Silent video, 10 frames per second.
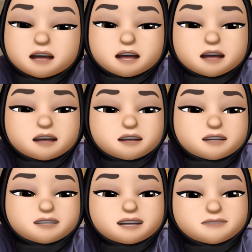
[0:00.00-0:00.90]
uh,
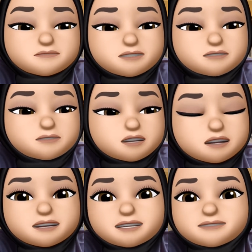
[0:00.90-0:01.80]
her debut, which
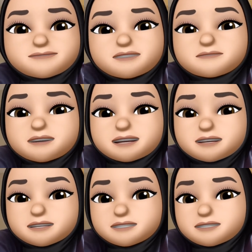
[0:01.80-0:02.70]
is The
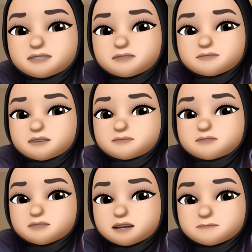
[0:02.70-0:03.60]
Familiars from
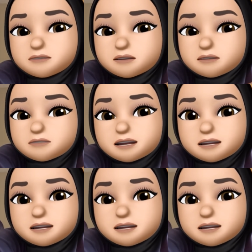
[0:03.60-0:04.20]
Book Depot.